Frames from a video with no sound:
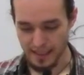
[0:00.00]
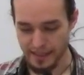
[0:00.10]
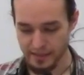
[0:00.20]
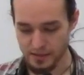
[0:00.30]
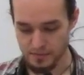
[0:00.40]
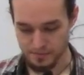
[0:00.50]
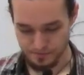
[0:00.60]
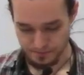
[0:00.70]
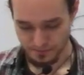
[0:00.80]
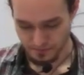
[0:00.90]
and
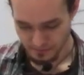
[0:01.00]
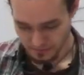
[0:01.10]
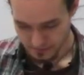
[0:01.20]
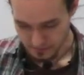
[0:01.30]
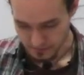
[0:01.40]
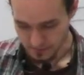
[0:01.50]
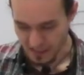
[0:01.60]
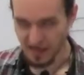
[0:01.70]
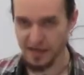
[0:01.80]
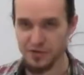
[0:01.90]

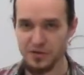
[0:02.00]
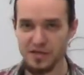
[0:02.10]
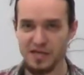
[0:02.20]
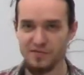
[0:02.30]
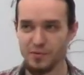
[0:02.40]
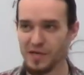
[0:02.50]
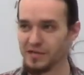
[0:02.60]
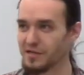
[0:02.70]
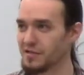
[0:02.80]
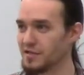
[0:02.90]
I think
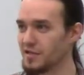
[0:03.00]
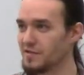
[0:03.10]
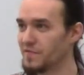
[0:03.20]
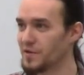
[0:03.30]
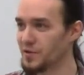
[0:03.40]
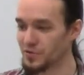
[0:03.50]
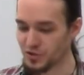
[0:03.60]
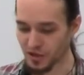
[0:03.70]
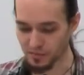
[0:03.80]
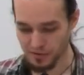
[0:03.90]
everyone did very good
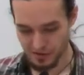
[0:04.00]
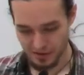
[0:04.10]
job